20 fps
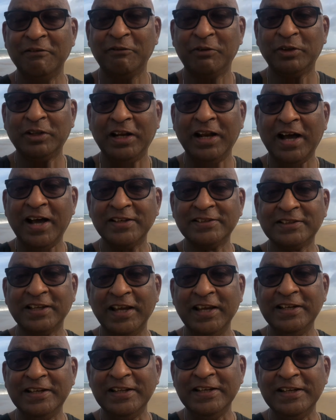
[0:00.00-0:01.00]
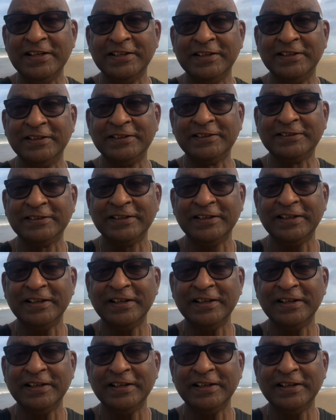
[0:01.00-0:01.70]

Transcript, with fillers: for the last 80 years,